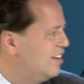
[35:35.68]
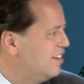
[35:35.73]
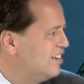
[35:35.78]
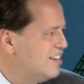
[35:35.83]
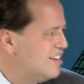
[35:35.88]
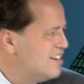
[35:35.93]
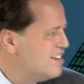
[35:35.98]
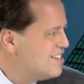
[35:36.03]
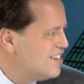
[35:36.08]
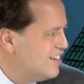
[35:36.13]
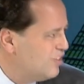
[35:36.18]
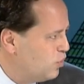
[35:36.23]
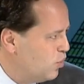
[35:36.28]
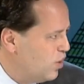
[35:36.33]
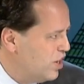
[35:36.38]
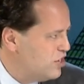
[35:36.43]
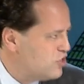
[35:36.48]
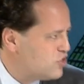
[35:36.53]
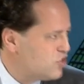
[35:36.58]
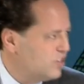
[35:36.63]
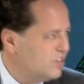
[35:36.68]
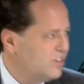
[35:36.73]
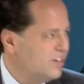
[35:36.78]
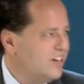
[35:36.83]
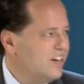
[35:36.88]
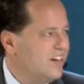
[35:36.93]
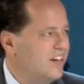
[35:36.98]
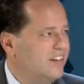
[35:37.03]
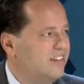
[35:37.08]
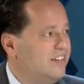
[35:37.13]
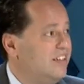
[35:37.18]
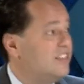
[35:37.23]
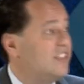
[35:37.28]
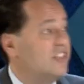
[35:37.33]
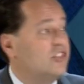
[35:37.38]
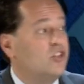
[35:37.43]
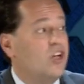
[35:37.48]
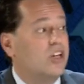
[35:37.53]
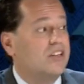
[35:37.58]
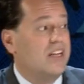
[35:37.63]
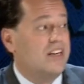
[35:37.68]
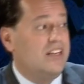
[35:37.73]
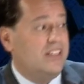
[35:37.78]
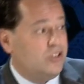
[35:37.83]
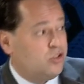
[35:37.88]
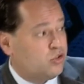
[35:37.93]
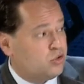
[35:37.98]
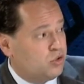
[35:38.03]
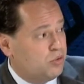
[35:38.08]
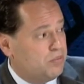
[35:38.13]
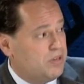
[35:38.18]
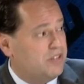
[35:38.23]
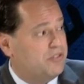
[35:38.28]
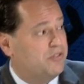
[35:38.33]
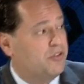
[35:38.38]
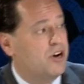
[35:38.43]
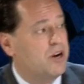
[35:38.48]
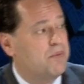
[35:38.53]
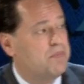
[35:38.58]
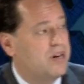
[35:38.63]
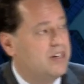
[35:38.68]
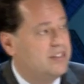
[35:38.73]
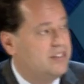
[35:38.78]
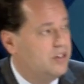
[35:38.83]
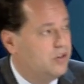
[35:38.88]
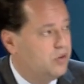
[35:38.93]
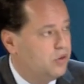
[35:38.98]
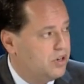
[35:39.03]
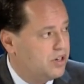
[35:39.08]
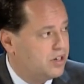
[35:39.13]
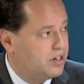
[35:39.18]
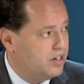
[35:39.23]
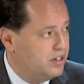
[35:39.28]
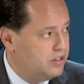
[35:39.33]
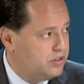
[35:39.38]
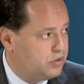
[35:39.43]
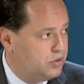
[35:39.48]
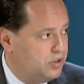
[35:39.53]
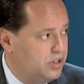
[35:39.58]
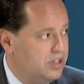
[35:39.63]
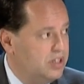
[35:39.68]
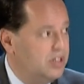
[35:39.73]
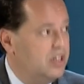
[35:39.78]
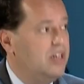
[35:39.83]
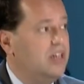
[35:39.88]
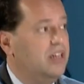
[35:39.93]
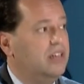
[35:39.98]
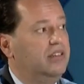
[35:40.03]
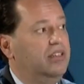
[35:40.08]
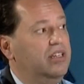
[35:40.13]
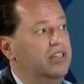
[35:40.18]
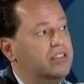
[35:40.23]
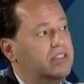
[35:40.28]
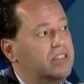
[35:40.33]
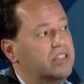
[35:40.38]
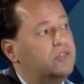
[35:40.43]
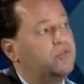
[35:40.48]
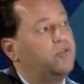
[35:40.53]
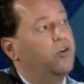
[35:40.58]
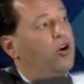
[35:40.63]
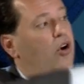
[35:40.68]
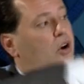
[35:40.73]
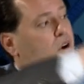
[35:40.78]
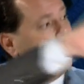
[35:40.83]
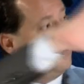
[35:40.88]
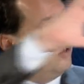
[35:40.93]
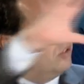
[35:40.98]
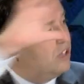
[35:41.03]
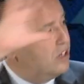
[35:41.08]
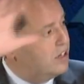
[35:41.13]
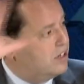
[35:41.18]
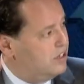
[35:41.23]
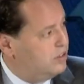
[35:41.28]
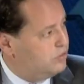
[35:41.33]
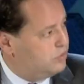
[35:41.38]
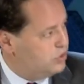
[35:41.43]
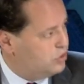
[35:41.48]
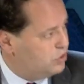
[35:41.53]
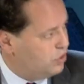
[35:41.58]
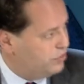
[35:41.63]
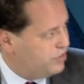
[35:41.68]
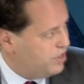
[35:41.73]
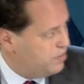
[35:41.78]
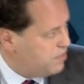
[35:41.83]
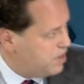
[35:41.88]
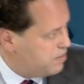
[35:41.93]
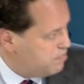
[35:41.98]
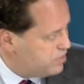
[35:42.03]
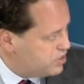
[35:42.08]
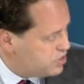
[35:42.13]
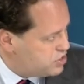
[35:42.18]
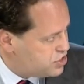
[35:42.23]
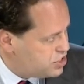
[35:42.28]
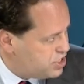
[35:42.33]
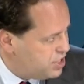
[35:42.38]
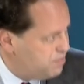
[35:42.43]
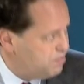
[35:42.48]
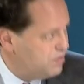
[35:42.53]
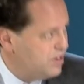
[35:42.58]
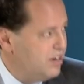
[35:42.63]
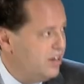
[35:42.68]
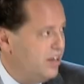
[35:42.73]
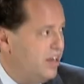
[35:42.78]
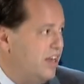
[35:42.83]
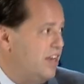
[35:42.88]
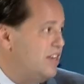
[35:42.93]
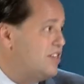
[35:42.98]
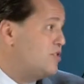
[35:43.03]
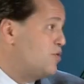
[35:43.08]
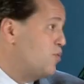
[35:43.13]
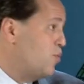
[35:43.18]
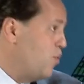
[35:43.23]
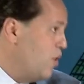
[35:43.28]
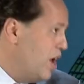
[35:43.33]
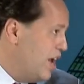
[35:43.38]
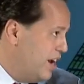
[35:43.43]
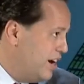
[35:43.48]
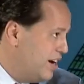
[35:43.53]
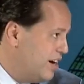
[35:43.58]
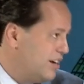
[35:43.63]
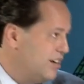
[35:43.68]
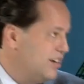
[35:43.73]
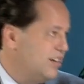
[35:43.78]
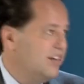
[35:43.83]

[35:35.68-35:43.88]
situation. This is not an instrument for a particular country. This is for all the countries of the membership. It's rare.